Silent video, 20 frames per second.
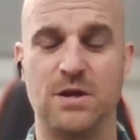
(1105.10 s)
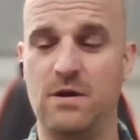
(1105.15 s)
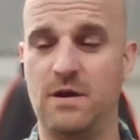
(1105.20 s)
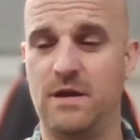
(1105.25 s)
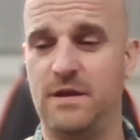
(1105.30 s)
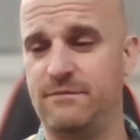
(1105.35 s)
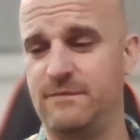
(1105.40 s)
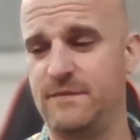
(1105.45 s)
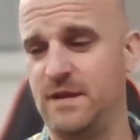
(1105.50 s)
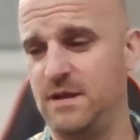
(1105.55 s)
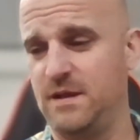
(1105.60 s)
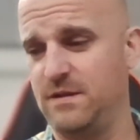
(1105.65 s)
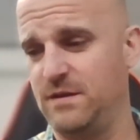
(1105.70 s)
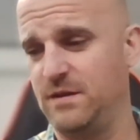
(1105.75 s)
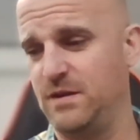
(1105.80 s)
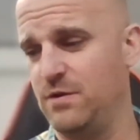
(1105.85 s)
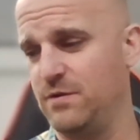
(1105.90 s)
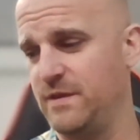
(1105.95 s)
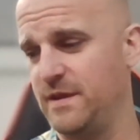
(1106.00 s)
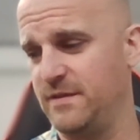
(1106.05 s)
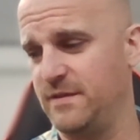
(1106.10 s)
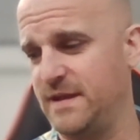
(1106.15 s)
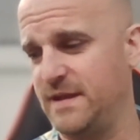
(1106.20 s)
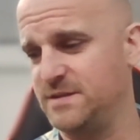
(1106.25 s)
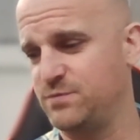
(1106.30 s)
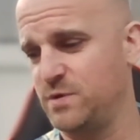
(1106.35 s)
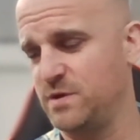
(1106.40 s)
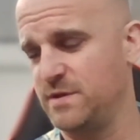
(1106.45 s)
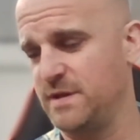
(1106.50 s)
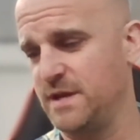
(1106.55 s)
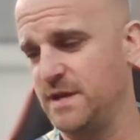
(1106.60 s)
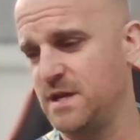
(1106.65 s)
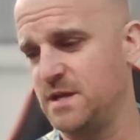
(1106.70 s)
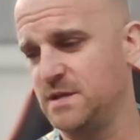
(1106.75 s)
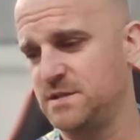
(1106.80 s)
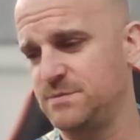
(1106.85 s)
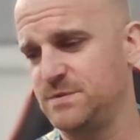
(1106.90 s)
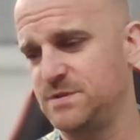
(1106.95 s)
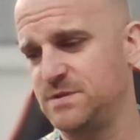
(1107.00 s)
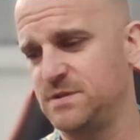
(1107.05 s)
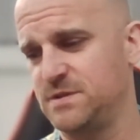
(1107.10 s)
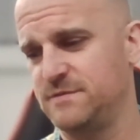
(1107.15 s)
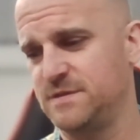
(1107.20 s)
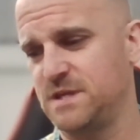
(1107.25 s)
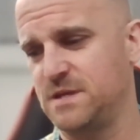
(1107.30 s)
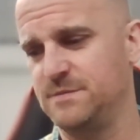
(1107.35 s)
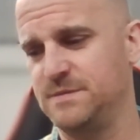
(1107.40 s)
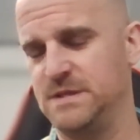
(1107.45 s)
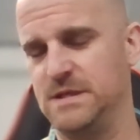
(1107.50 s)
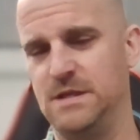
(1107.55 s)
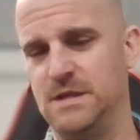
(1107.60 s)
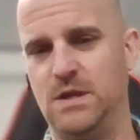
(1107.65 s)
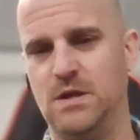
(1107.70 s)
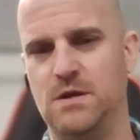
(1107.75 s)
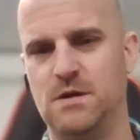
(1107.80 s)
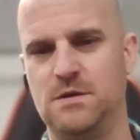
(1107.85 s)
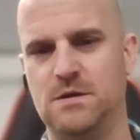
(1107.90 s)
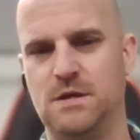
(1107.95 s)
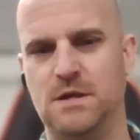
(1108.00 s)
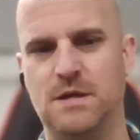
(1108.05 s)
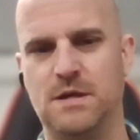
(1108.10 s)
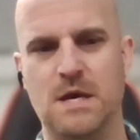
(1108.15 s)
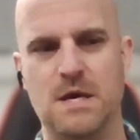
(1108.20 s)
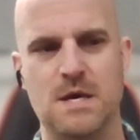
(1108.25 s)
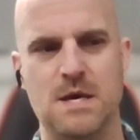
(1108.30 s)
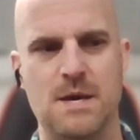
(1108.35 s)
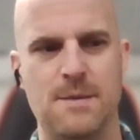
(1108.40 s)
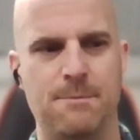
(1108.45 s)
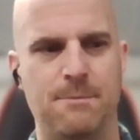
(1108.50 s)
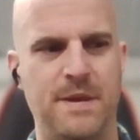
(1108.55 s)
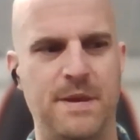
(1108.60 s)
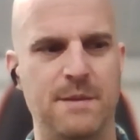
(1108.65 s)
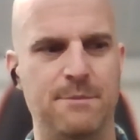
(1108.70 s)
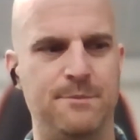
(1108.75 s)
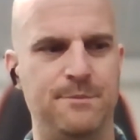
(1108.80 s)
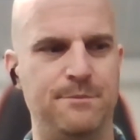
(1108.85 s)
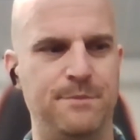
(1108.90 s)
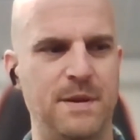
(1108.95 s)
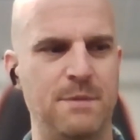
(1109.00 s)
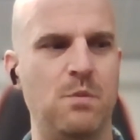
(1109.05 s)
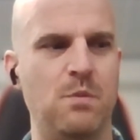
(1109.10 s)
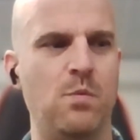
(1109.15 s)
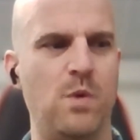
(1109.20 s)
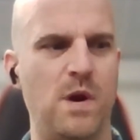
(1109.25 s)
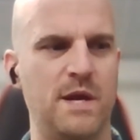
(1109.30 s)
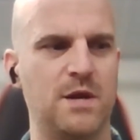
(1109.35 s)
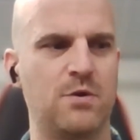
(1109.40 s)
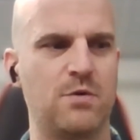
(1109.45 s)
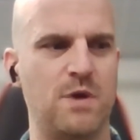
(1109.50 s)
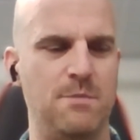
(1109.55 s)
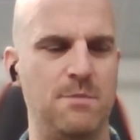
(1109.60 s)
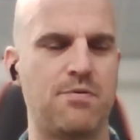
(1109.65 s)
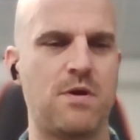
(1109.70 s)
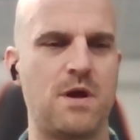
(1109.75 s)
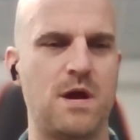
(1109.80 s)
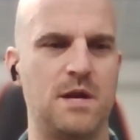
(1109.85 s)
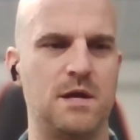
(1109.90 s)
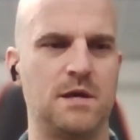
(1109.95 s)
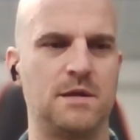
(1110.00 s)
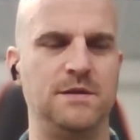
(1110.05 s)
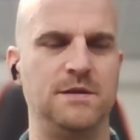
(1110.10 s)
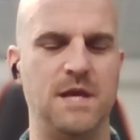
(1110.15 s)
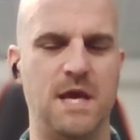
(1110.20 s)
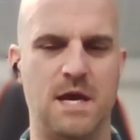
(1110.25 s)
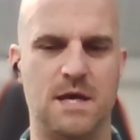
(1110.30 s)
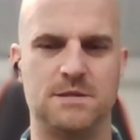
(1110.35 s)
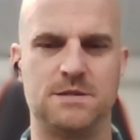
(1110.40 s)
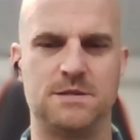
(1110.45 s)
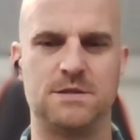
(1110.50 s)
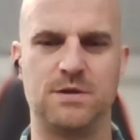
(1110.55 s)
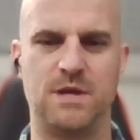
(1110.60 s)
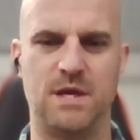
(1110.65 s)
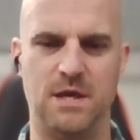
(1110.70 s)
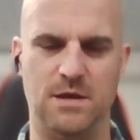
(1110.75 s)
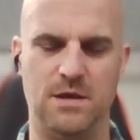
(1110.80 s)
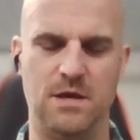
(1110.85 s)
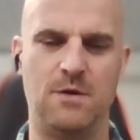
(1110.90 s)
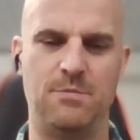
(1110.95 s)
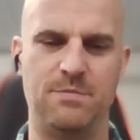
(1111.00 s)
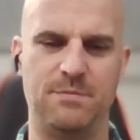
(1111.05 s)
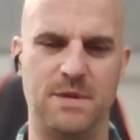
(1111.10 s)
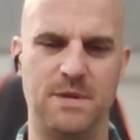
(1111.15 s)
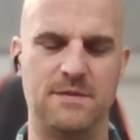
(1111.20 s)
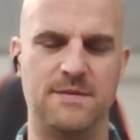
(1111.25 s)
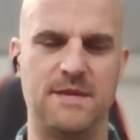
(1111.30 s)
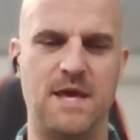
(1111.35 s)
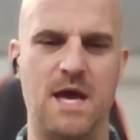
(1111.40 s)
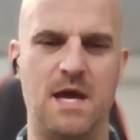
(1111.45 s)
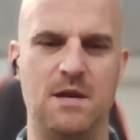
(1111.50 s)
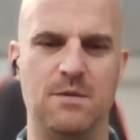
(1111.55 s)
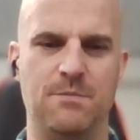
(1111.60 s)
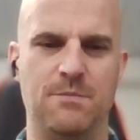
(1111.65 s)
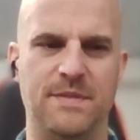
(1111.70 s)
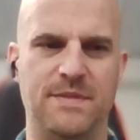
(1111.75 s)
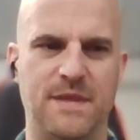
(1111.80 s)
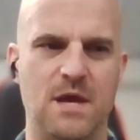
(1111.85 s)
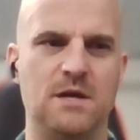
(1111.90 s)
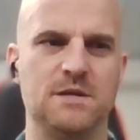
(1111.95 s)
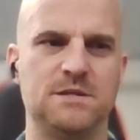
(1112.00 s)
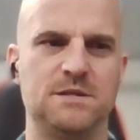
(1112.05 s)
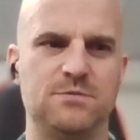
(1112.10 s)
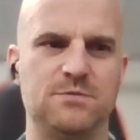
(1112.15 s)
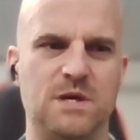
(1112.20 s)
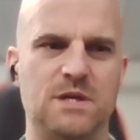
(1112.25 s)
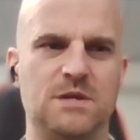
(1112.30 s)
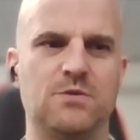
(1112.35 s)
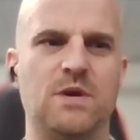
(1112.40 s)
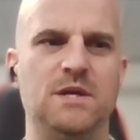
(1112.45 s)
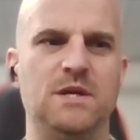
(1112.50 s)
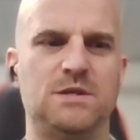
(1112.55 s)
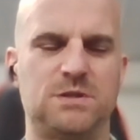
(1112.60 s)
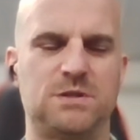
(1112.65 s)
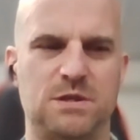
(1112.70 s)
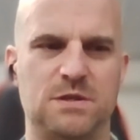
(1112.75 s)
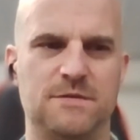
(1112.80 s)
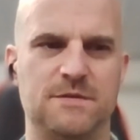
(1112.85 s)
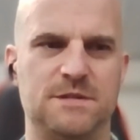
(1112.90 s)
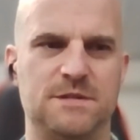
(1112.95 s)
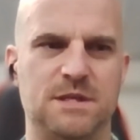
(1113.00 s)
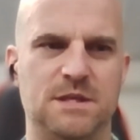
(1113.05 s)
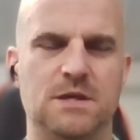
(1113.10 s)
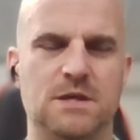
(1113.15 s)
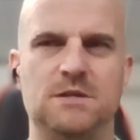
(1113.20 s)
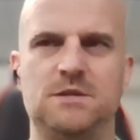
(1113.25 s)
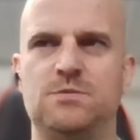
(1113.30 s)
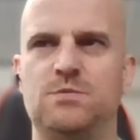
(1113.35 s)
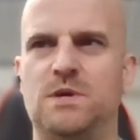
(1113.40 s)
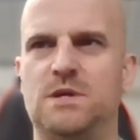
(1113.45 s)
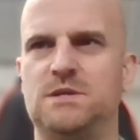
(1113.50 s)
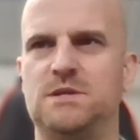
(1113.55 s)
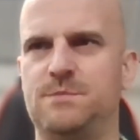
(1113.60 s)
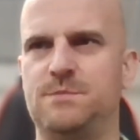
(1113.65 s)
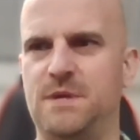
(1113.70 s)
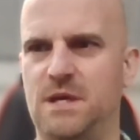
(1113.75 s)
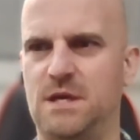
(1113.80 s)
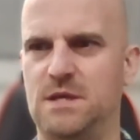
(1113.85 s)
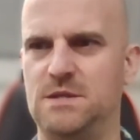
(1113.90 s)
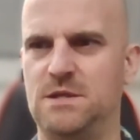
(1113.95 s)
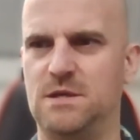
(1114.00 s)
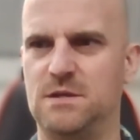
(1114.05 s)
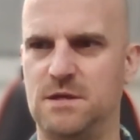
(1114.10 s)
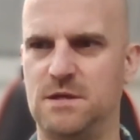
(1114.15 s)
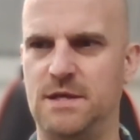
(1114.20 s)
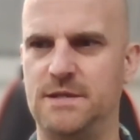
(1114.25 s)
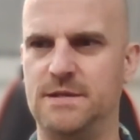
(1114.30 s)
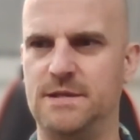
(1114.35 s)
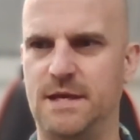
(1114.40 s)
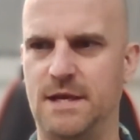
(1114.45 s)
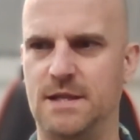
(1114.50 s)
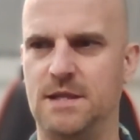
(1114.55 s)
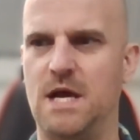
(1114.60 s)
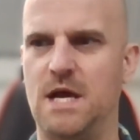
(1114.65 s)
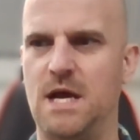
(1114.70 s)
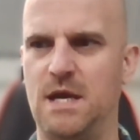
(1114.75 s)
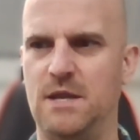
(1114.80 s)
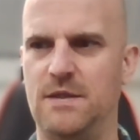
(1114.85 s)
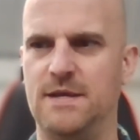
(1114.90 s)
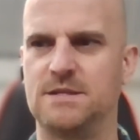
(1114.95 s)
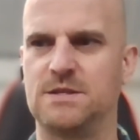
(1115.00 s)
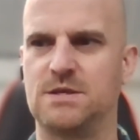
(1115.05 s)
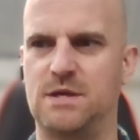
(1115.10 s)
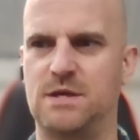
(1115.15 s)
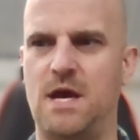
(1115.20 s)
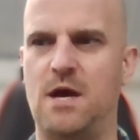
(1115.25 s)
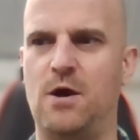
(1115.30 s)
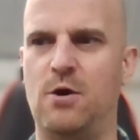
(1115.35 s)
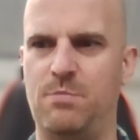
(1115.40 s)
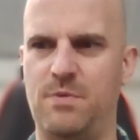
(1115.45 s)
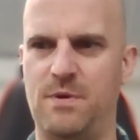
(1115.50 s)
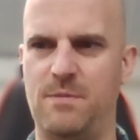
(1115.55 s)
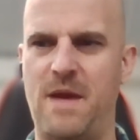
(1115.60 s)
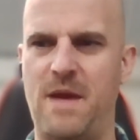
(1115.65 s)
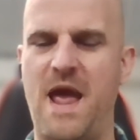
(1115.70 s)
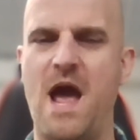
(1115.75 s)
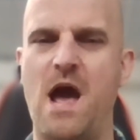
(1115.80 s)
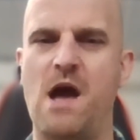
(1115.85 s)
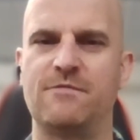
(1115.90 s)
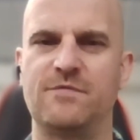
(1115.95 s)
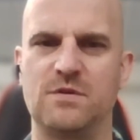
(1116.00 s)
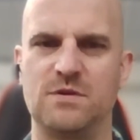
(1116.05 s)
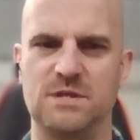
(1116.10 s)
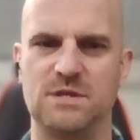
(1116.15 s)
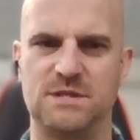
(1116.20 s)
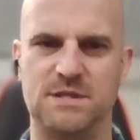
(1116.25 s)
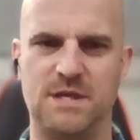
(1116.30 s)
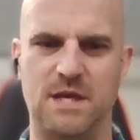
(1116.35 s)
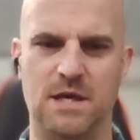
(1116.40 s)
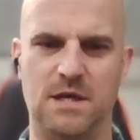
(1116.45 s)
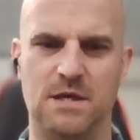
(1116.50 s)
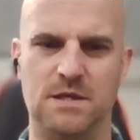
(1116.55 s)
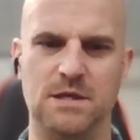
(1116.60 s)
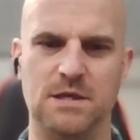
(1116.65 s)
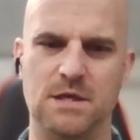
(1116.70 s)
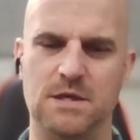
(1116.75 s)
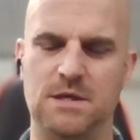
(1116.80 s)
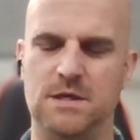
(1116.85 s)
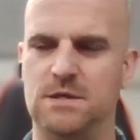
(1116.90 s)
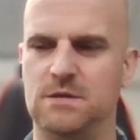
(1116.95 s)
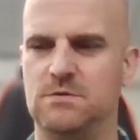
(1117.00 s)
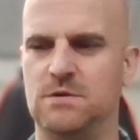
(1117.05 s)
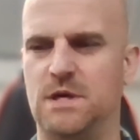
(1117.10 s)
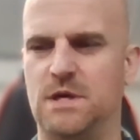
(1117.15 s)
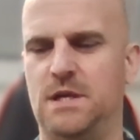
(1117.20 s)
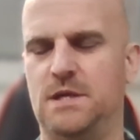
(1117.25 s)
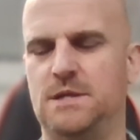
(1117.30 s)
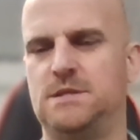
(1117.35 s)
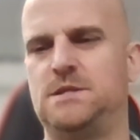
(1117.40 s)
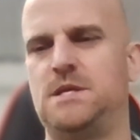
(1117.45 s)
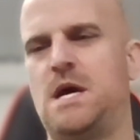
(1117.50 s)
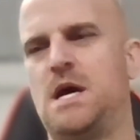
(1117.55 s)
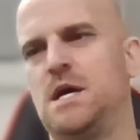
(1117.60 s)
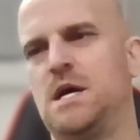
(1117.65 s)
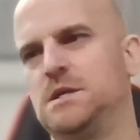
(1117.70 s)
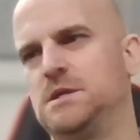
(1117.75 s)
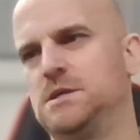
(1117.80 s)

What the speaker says: and then that's where that customer service comes in, and people want a great product. Yes. Okay. You help them get that, but they also want great service, and they also want somebody on the other end of that line that's going to help them after the sale, right? It's not